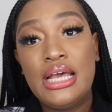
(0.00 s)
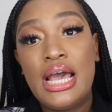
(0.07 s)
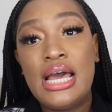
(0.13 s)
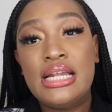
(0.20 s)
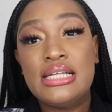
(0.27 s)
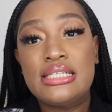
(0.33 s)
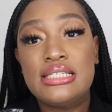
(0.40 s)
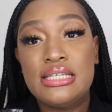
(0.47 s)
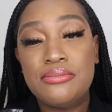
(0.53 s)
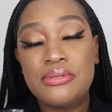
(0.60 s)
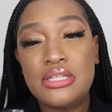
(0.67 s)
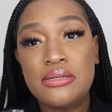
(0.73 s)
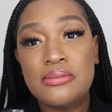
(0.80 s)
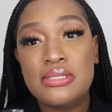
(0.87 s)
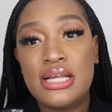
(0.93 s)
And the
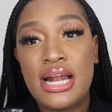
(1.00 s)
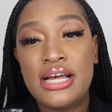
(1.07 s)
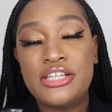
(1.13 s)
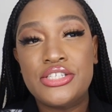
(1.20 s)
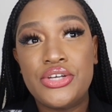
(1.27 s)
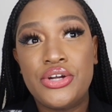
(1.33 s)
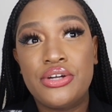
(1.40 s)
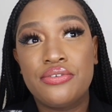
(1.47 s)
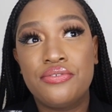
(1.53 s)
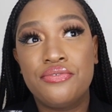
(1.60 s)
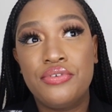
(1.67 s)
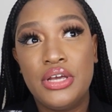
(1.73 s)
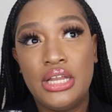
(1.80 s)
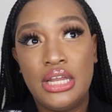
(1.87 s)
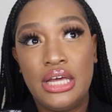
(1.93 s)
symptoms that I started
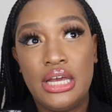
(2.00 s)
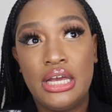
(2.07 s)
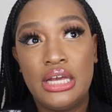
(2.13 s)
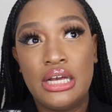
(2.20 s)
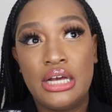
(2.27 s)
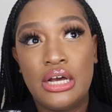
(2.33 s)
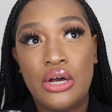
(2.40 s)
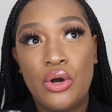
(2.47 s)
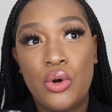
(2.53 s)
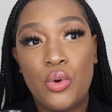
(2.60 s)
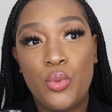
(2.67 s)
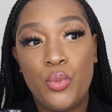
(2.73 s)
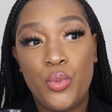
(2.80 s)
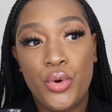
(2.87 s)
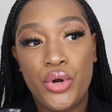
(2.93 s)
feeling
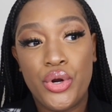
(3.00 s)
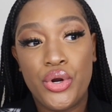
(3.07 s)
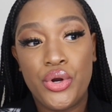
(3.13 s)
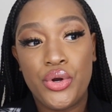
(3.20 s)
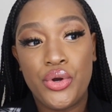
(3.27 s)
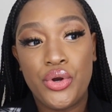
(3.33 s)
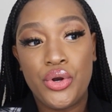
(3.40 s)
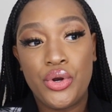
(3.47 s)
were